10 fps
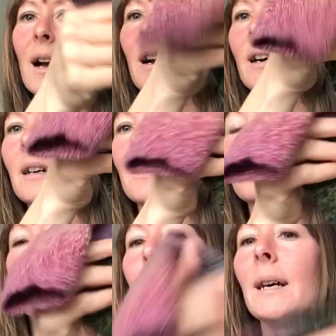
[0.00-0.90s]

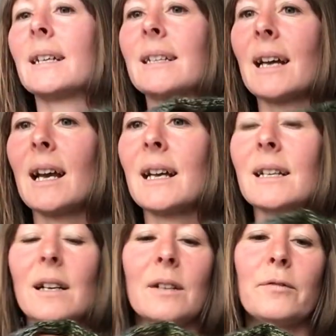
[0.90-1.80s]

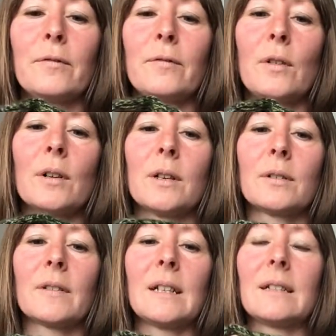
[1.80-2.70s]
Again, I followed
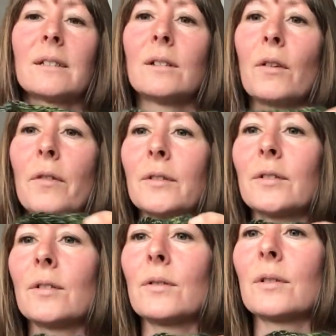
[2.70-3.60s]
the Sloth
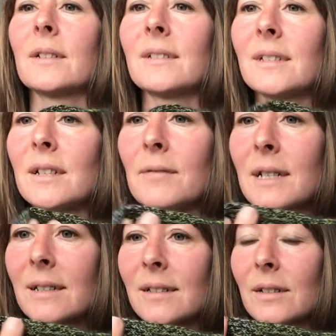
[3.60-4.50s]
Sock
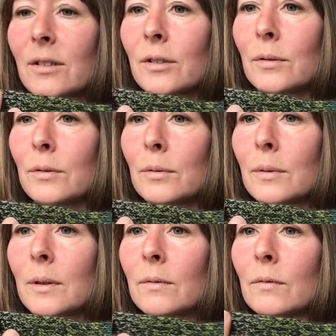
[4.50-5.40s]
series
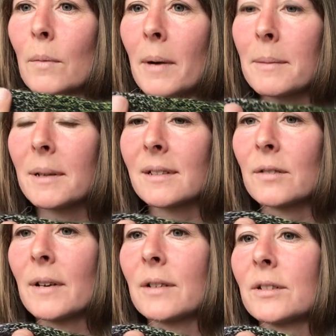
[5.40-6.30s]
to remind
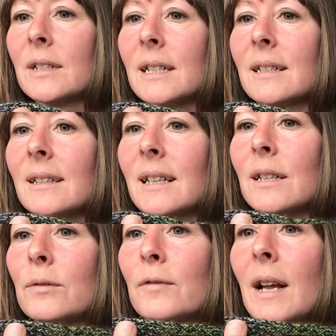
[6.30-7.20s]
myself how to knit the
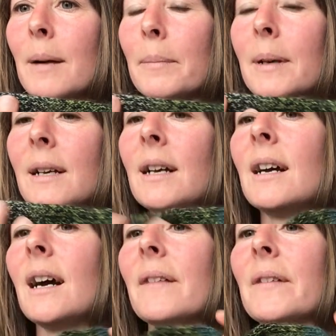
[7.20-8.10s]
heel flap,
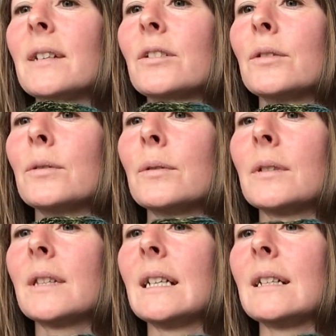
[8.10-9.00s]
and then to
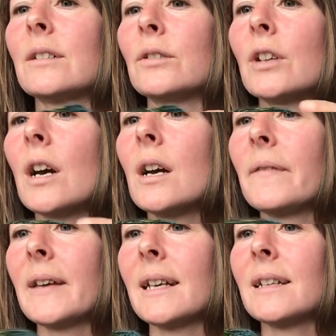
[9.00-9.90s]
turn
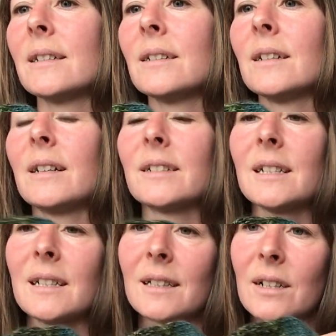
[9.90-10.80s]
the heel and to
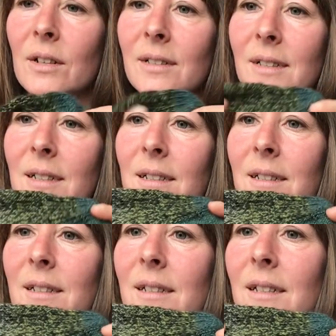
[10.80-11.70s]
knit the gusset.